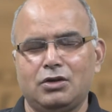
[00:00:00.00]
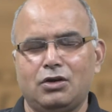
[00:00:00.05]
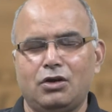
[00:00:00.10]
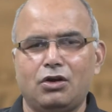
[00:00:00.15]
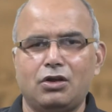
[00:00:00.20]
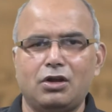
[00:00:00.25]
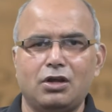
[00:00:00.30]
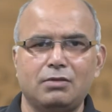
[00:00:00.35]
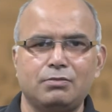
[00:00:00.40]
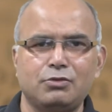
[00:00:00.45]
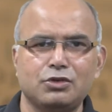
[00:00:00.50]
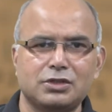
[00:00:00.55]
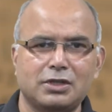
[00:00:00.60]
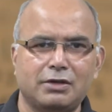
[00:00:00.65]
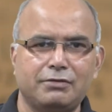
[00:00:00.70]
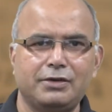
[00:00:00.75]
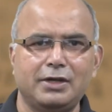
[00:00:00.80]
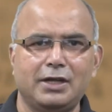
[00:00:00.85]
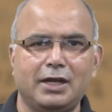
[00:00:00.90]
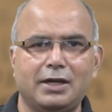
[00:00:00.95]
or almost
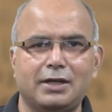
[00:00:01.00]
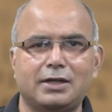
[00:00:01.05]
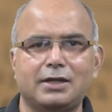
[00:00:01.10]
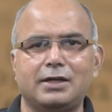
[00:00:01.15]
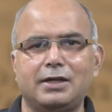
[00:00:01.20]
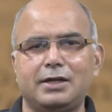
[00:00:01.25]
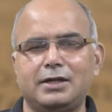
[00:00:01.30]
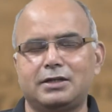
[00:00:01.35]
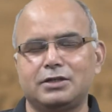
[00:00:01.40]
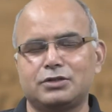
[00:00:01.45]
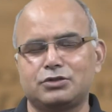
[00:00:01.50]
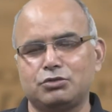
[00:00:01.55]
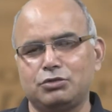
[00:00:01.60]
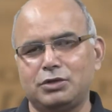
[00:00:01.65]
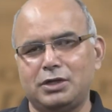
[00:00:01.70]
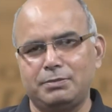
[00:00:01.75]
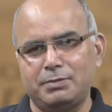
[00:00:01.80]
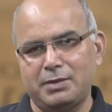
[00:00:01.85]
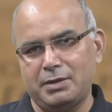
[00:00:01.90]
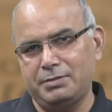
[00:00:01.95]
every alternate
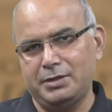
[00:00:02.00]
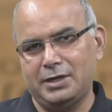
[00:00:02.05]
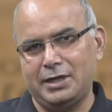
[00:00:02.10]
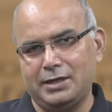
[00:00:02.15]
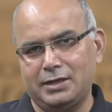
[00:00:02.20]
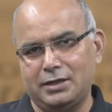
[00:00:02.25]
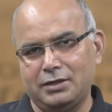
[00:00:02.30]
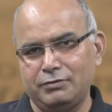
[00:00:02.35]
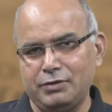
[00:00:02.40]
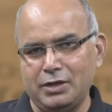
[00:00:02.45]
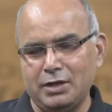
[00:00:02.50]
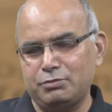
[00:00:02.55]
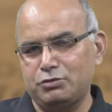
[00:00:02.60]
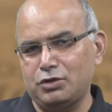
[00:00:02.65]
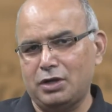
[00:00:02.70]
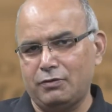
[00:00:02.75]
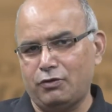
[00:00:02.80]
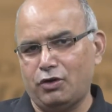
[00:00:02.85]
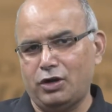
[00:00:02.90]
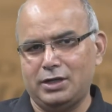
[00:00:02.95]
student may be writing. We have
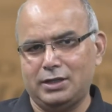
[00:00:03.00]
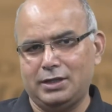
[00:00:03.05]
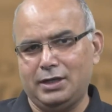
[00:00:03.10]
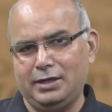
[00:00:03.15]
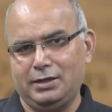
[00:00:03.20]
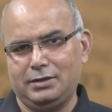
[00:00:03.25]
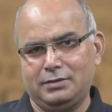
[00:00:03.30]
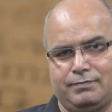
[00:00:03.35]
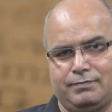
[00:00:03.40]
to avoid that.